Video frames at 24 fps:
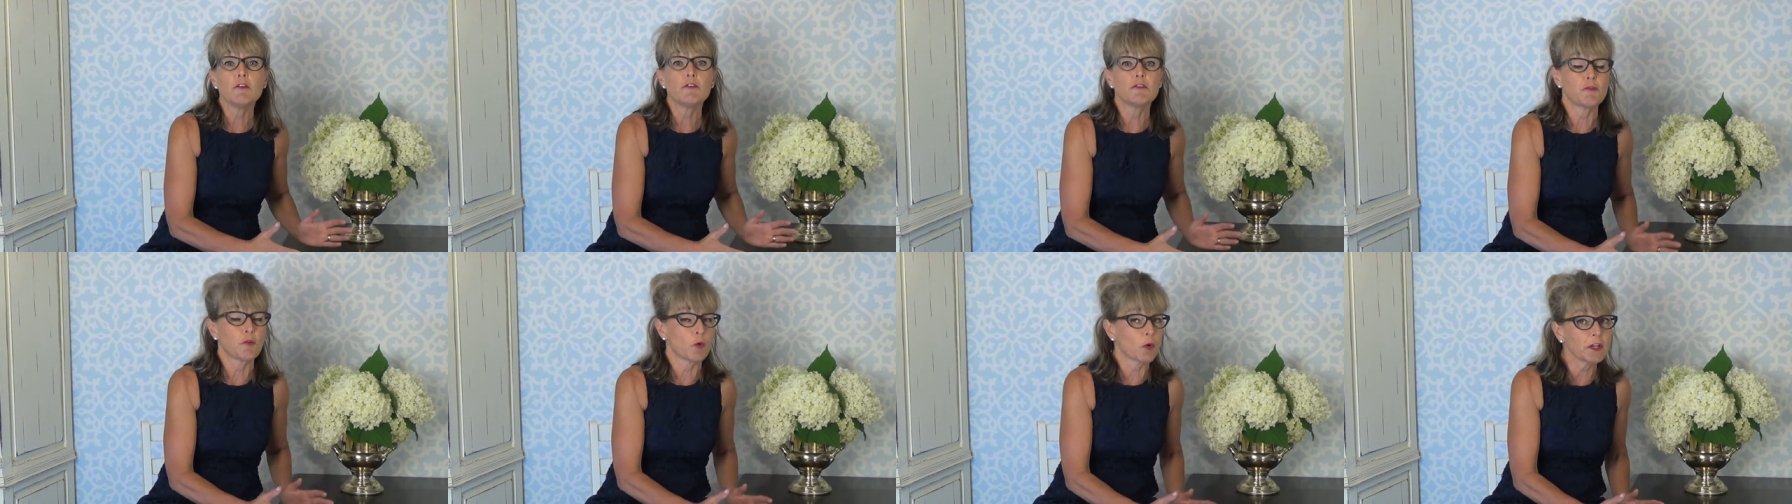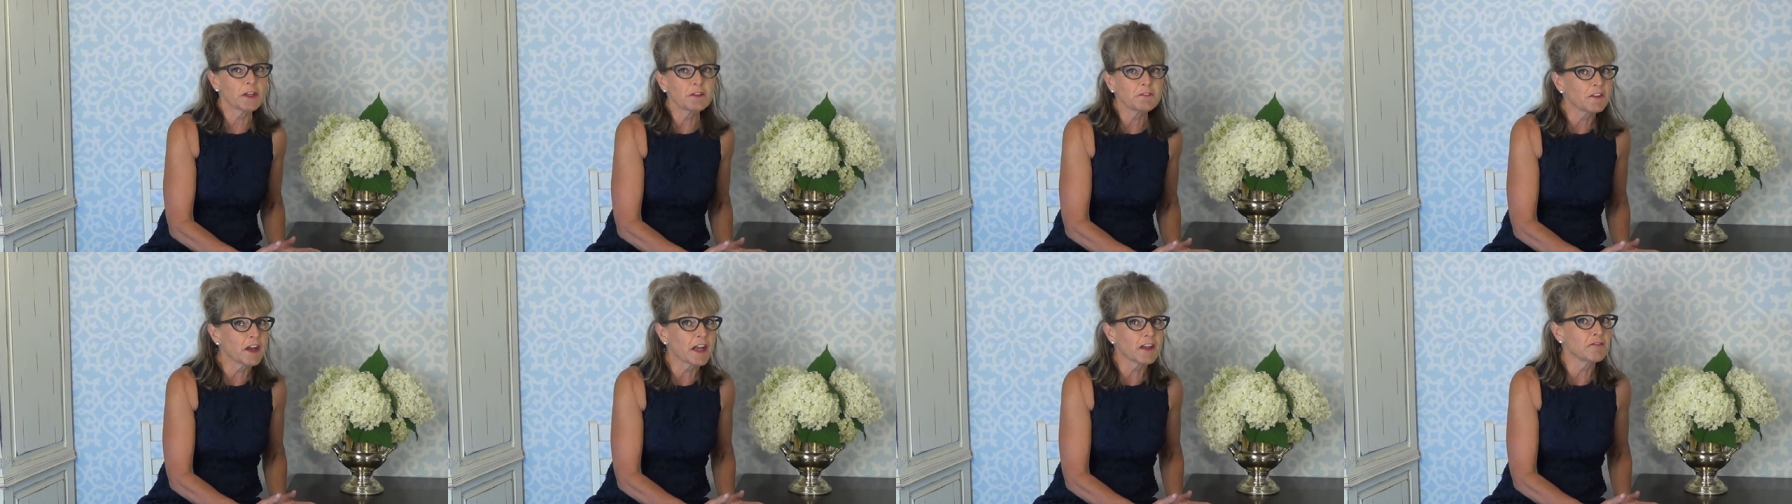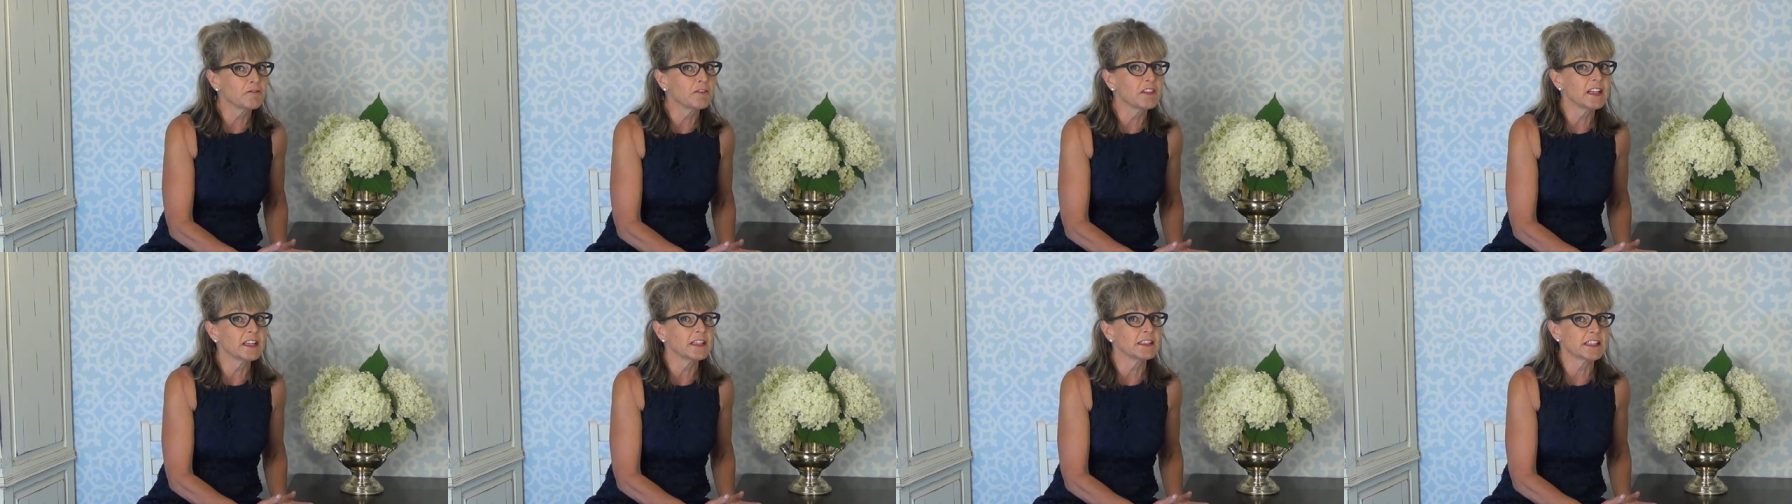
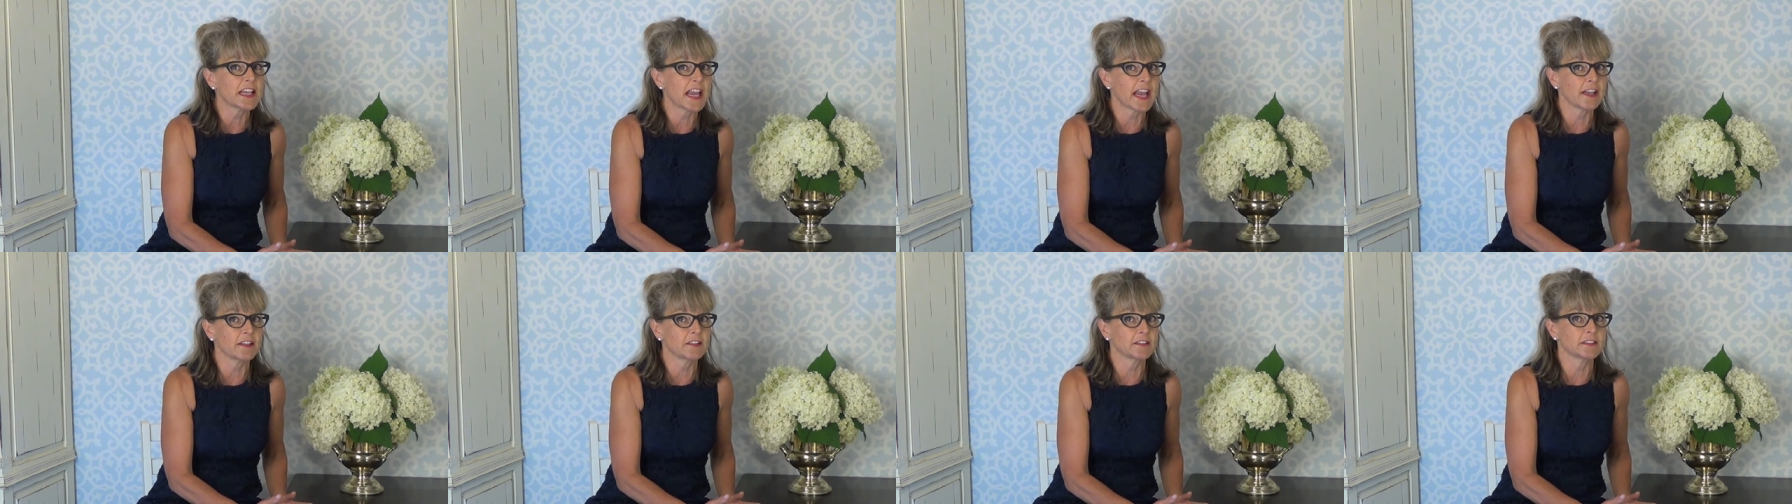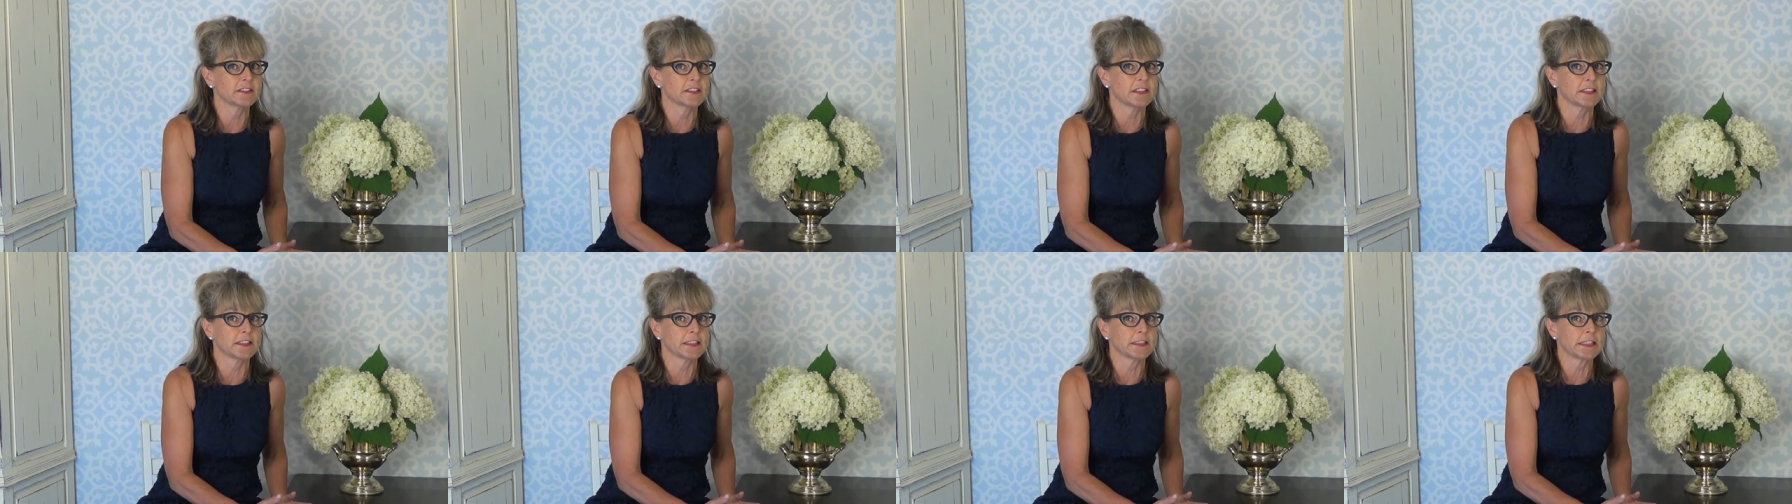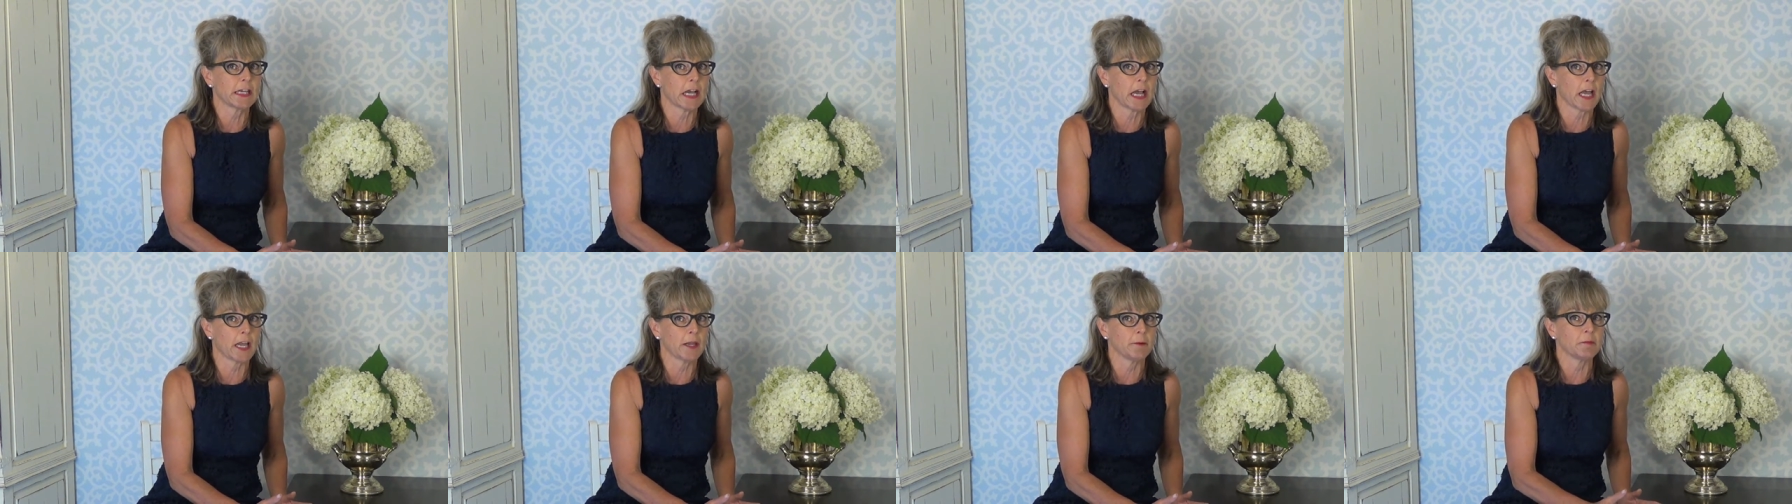forty-five minute tasks at a
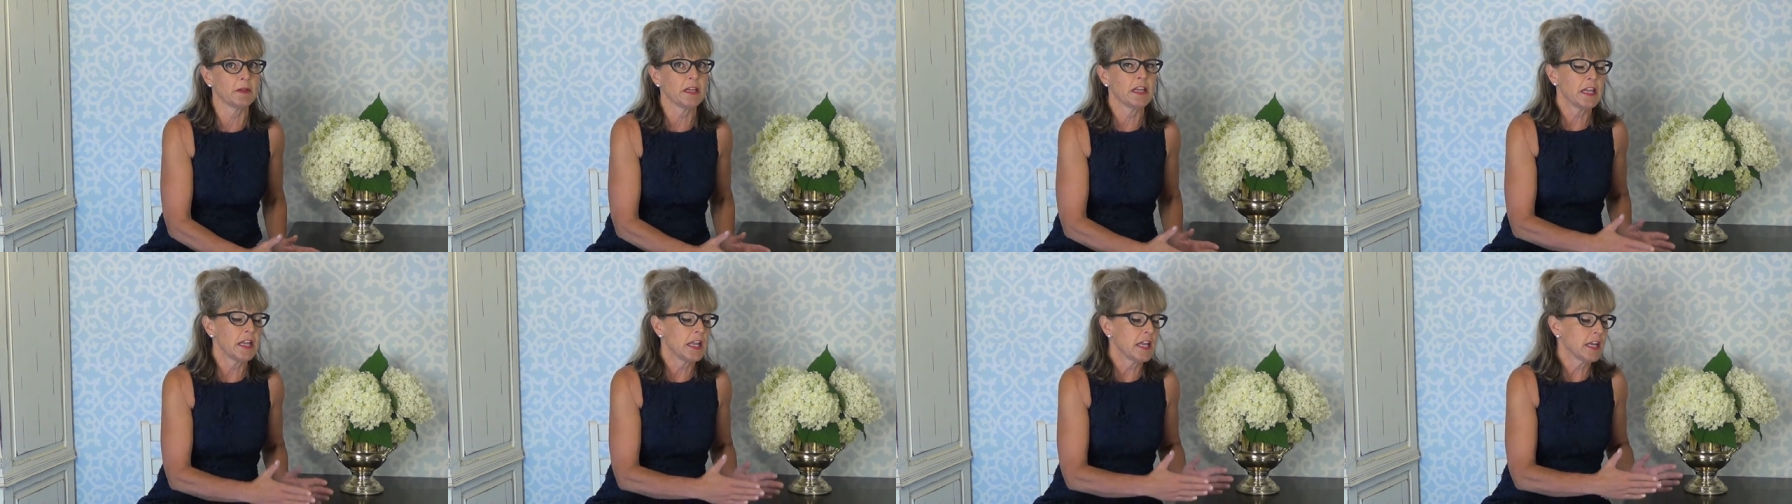time.